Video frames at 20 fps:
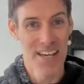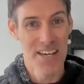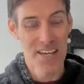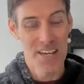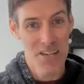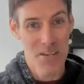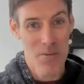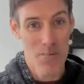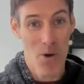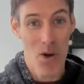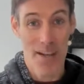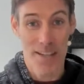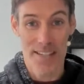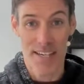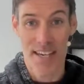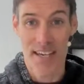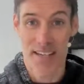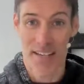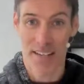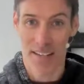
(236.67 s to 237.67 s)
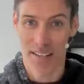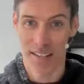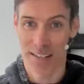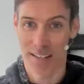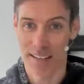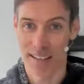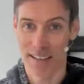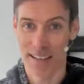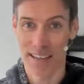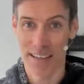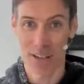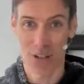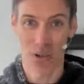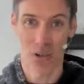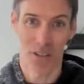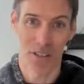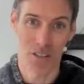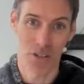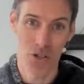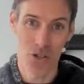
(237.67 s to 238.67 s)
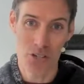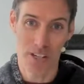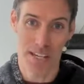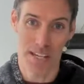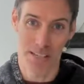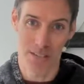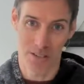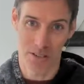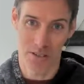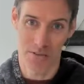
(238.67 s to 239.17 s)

you might take little nuggets of